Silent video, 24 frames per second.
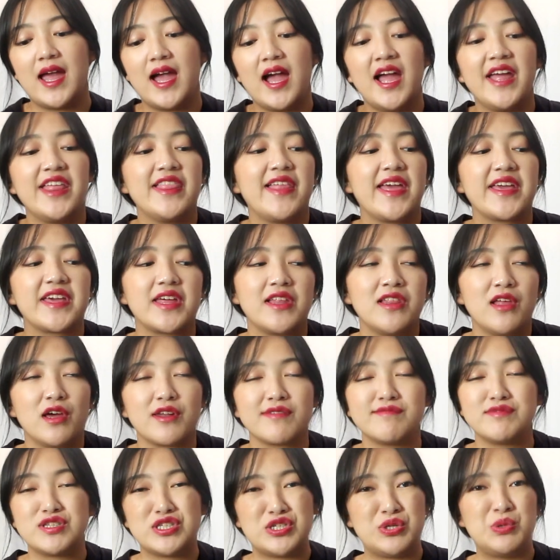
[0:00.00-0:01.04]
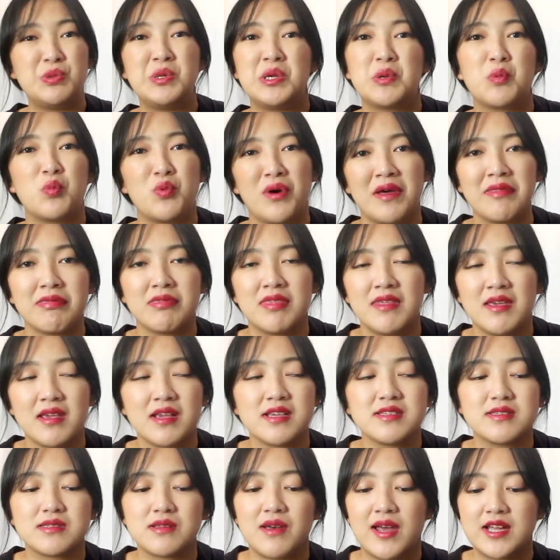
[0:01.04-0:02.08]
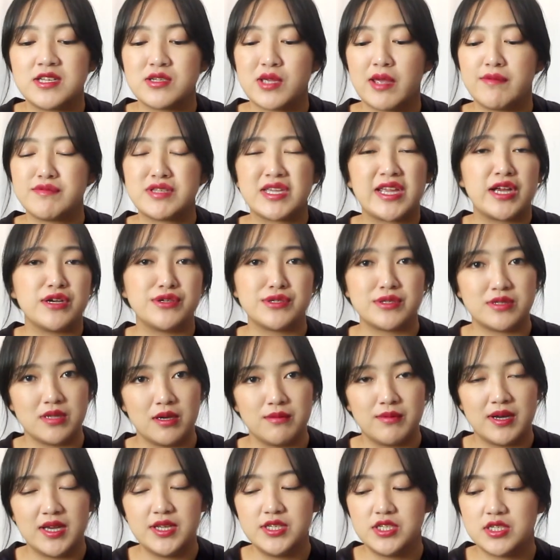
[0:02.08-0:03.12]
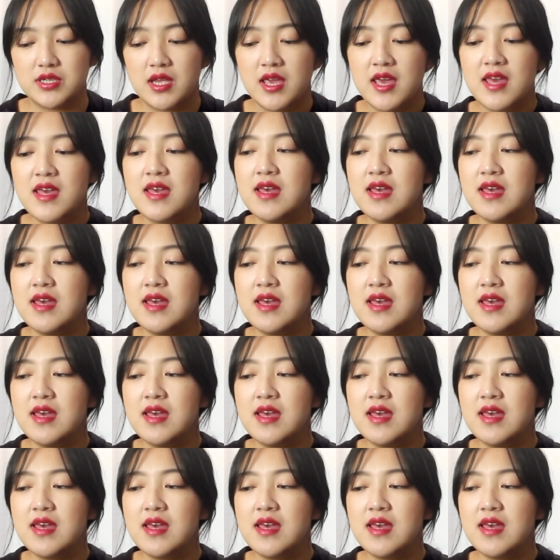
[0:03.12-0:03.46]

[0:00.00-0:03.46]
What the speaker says: I like a lot of two-in-one things, so I don't have to care so much.